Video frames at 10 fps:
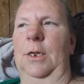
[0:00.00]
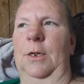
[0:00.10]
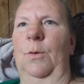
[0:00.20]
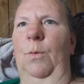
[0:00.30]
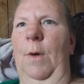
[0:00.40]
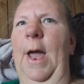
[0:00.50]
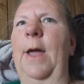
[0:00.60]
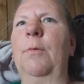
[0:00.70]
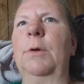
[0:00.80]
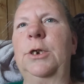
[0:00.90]
Why
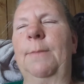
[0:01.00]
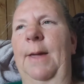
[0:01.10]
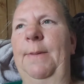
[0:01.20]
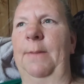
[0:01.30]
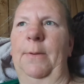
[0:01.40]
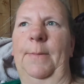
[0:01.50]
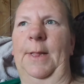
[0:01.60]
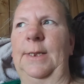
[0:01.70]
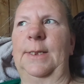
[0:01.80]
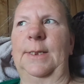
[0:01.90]
would you buy paper
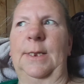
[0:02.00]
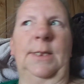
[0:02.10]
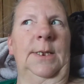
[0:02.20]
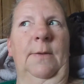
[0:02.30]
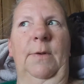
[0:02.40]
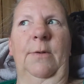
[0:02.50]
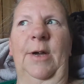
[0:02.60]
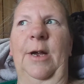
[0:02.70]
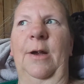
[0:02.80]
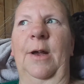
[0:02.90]
plates and
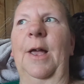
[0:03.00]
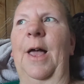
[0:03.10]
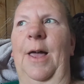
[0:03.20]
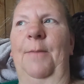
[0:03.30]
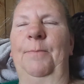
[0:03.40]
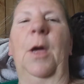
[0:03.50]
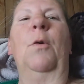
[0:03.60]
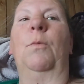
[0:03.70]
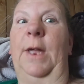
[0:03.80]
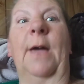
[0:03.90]
silverware?
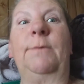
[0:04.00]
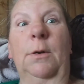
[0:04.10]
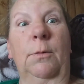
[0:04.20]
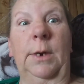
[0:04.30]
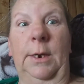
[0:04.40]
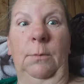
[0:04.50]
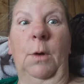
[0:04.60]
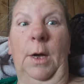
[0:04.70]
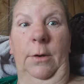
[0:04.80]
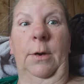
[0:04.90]
We have no running
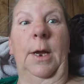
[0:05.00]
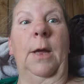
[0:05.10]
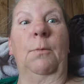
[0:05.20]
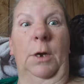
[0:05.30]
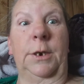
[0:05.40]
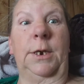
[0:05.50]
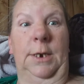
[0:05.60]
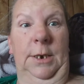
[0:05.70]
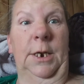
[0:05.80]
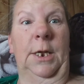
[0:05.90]
water, and washing
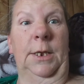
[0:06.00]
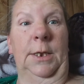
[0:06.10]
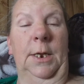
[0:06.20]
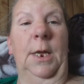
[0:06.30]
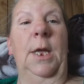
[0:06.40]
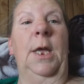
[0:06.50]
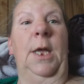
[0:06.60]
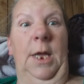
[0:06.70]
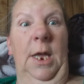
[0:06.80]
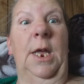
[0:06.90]
dishes
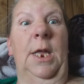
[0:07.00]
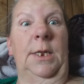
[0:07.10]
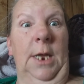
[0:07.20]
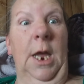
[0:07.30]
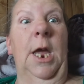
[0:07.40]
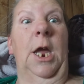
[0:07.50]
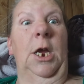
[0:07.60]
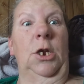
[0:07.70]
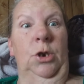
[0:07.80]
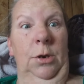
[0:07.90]
is
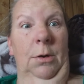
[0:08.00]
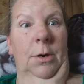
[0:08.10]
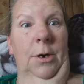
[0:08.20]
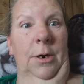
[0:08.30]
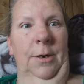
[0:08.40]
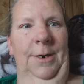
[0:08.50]
a chore.